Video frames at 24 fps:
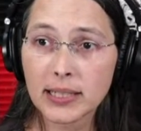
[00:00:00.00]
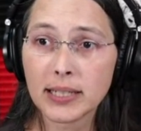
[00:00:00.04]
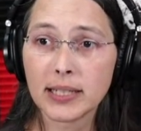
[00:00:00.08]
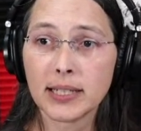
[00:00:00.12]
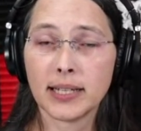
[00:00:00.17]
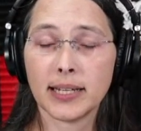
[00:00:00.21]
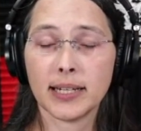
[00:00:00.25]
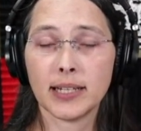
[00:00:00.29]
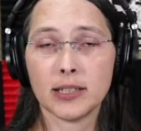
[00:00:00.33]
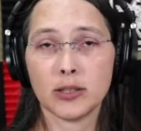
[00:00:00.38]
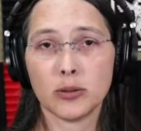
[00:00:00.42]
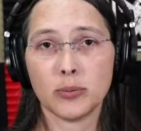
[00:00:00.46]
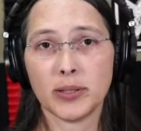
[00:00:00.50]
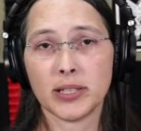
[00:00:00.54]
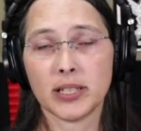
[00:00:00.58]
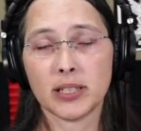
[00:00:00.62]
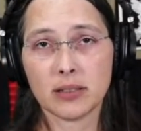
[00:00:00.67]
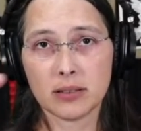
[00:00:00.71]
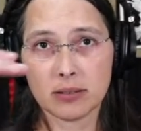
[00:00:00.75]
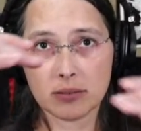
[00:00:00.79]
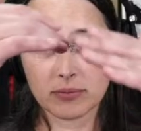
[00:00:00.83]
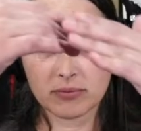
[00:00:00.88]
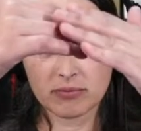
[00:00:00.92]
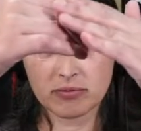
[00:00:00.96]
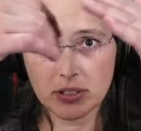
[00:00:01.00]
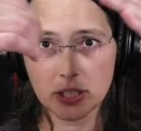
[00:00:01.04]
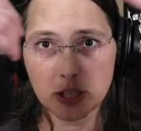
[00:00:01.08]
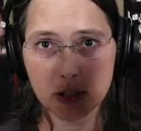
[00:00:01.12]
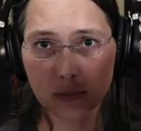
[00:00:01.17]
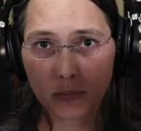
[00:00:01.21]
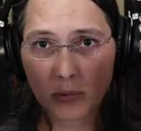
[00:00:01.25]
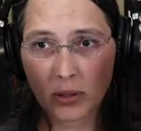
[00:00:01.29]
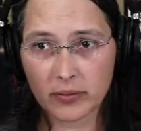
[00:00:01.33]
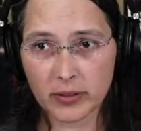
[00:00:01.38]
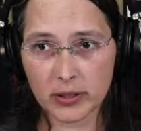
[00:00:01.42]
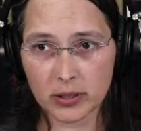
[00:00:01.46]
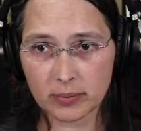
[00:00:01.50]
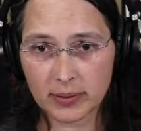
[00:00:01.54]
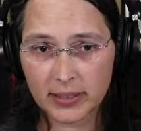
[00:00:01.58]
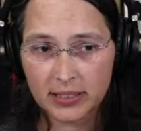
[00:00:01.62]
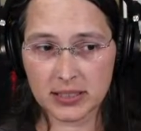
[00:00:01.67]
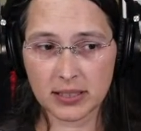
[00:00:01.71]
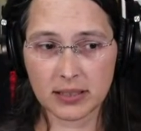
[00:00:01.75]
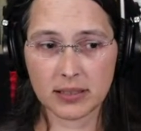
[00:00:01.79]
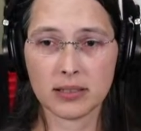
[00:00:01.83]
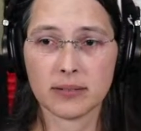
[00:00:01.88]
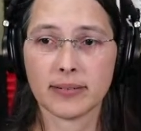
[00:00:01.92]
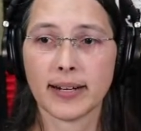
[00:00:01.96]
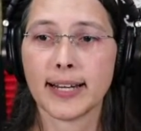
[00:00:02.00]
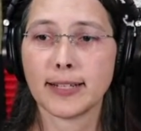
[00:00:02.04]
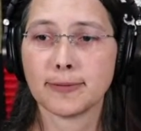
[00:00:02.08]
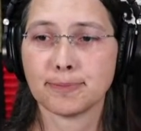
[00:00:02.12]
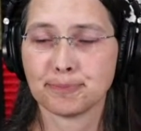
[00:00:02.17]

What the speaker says: and then we can finish moving the rest of the array.